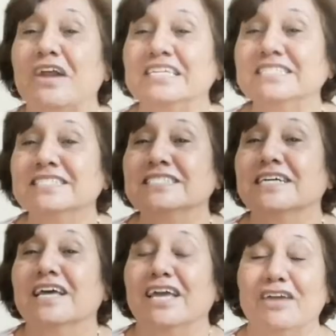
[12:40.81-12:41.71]

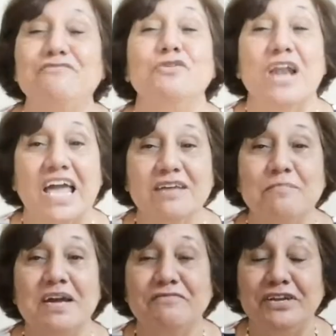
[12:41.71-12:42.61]
Friends, if you
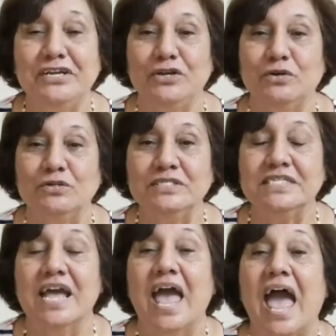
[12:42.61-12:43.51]
like my
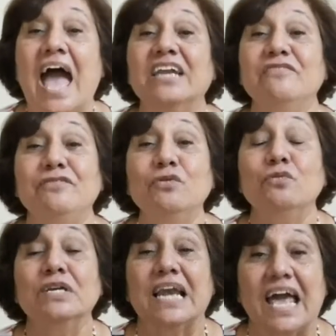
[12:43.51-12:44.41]
videos and if
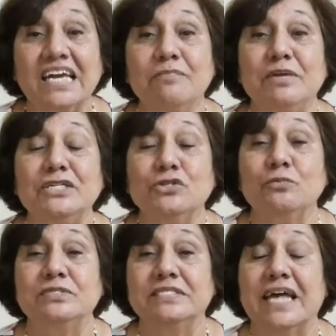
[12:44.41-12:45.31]
you would like me
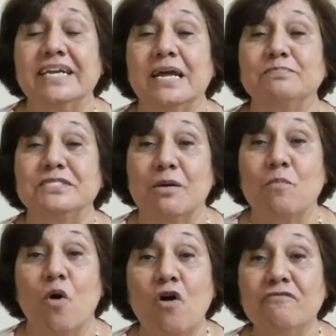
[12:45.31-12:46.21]
to send up
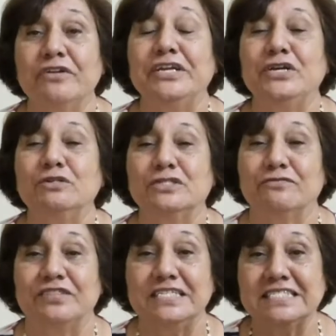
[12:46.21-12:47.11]
some more videos
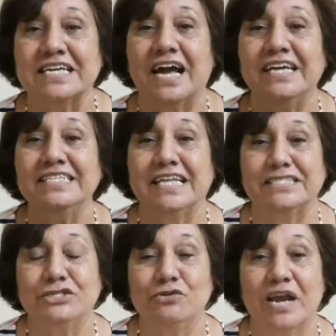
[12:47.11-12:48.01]
of this kind
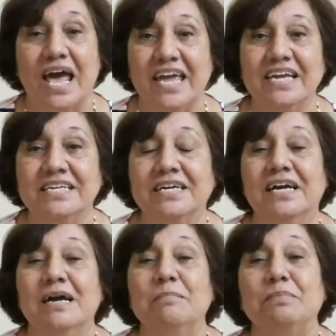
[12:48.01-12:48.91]
that you like,
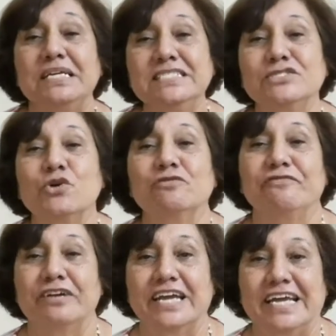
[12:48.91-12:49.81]
please
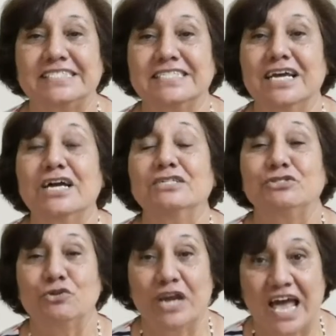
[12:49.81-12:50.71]
don't forget
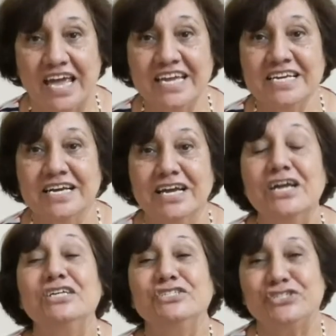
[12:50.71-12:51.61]
to like,
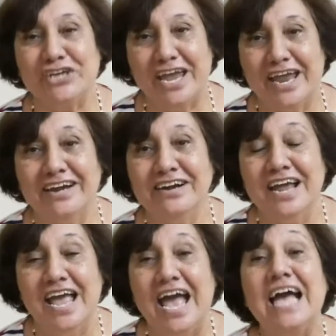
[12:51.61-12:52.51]

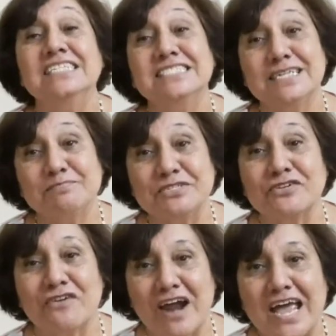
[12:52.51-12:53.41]
share and
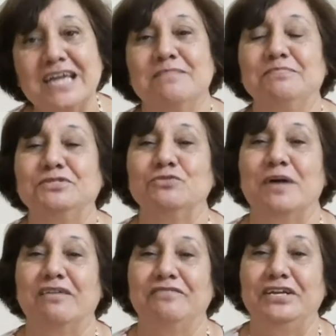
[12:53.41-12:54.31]
subscribe
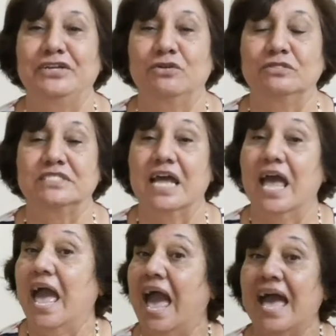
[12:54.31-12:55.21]
to my videos.
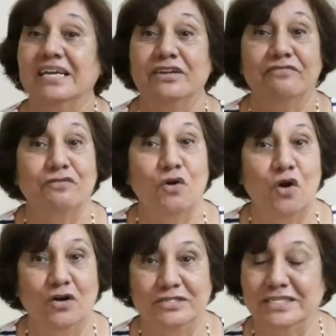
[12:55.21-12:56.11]
And of
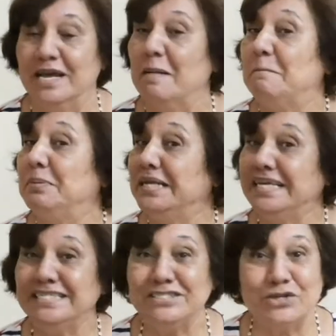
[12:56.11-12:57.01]
course,
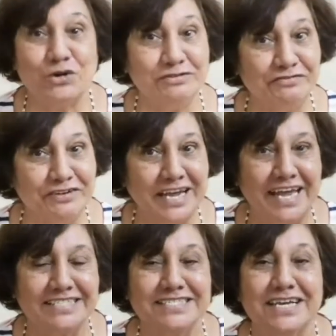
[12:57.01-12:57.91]
please don't
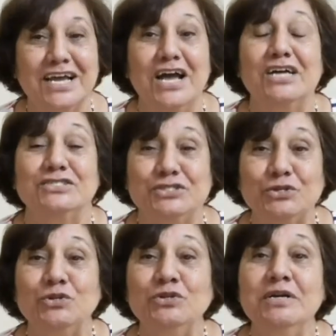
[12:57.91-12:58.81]
forget
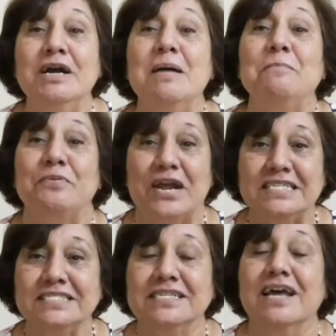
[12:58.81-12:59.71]
to
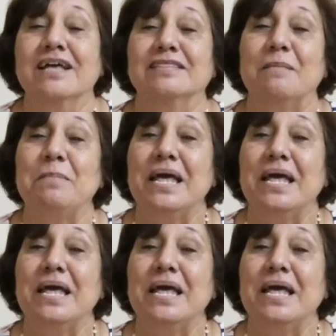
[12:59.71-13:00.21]
press the